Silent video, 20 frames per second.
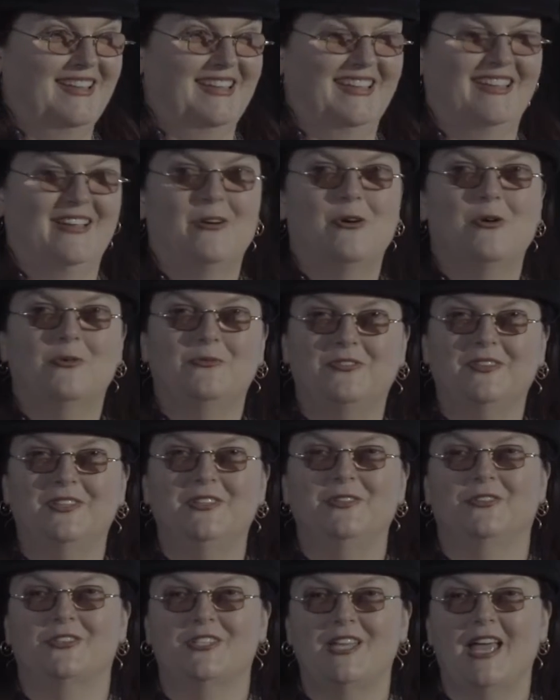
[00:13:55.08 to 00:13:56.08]
Hopefully
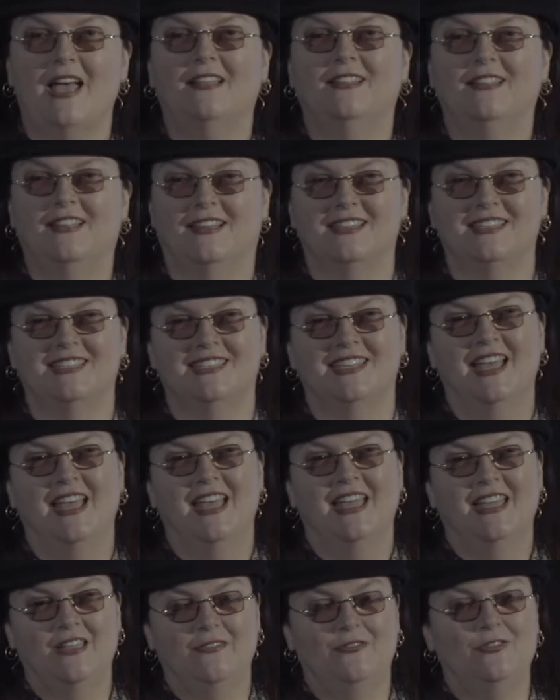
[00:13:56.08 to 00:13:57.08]
you'll tell us
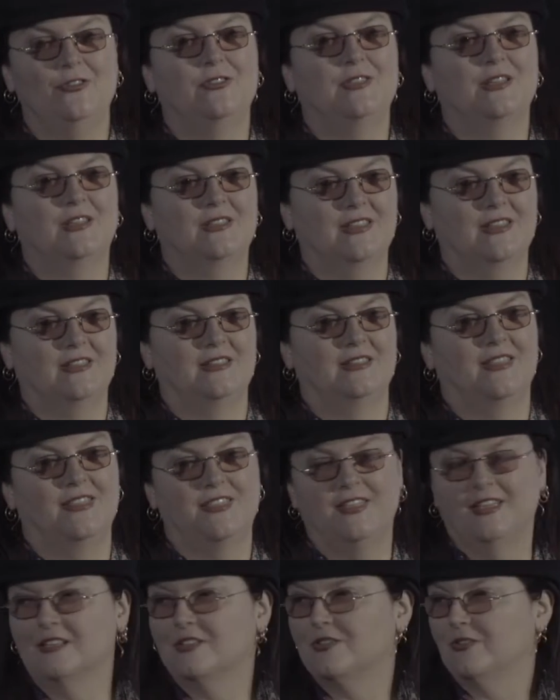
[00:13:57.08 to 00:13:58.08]
if you think that
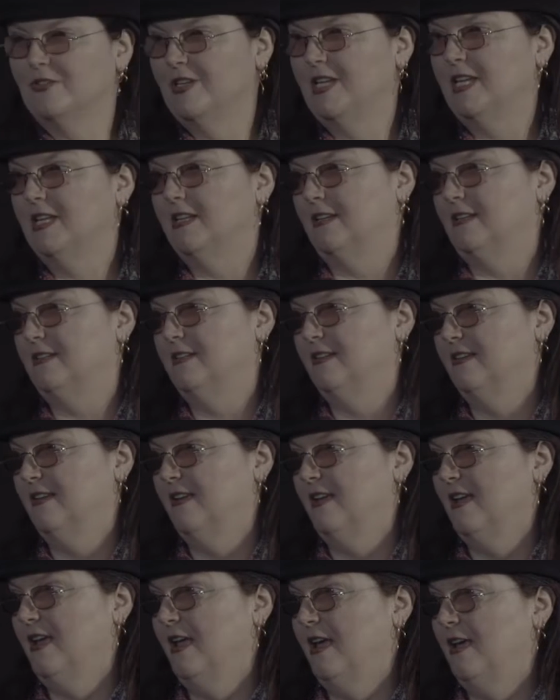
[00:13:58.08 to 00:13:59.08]
things are needed.
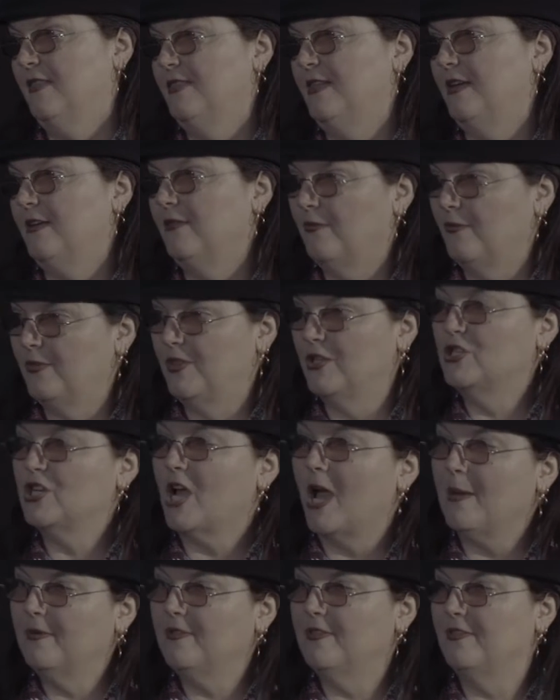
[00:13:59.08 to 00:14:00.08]
The
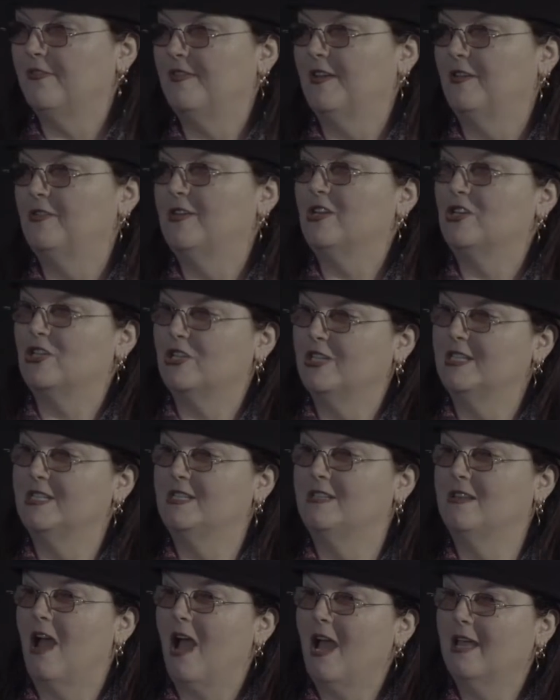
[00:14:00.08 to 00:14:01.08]
job of the foundation
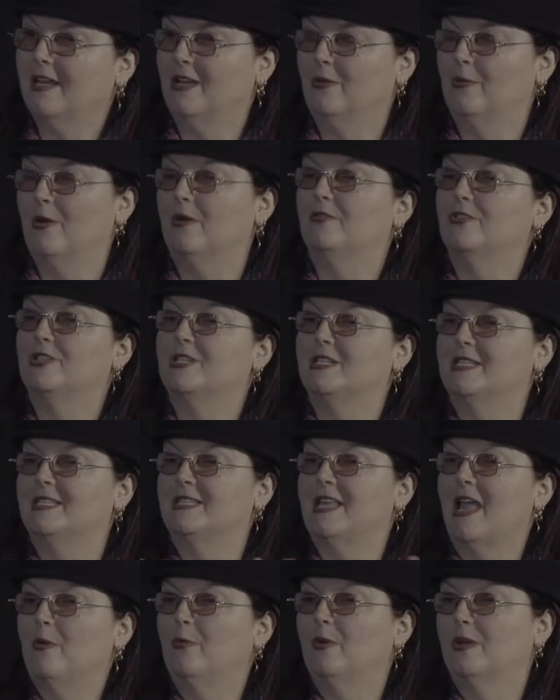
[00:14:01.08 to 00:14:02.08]
is not, however, to
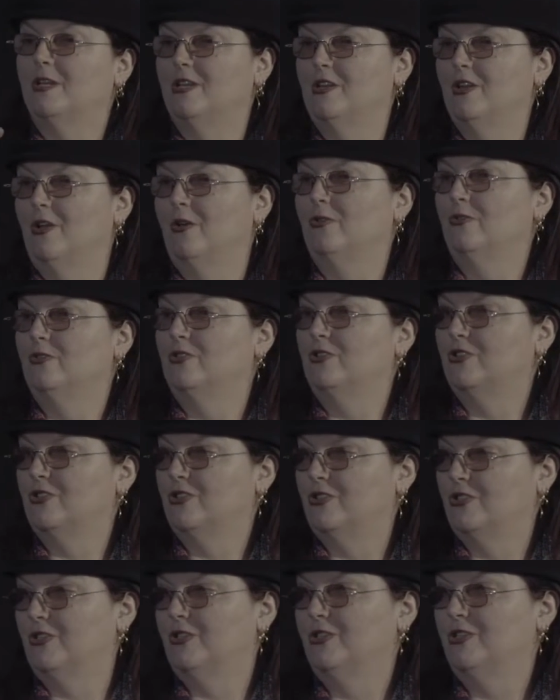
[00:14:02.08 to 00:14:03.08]
say what Node
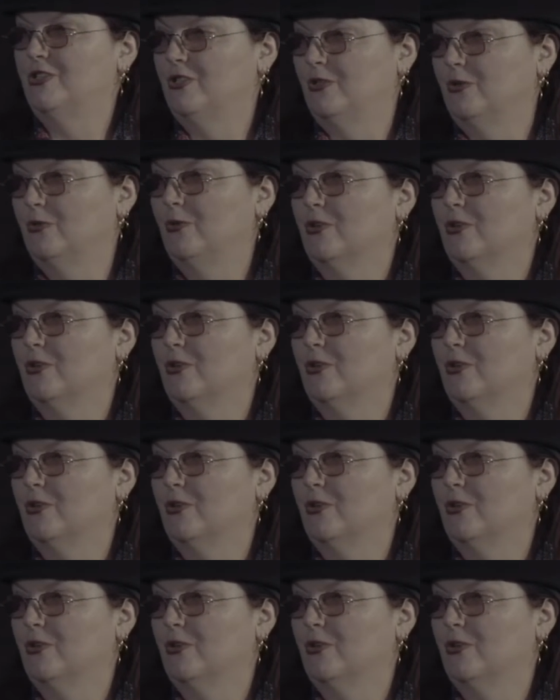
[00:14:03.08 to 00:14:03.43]
should do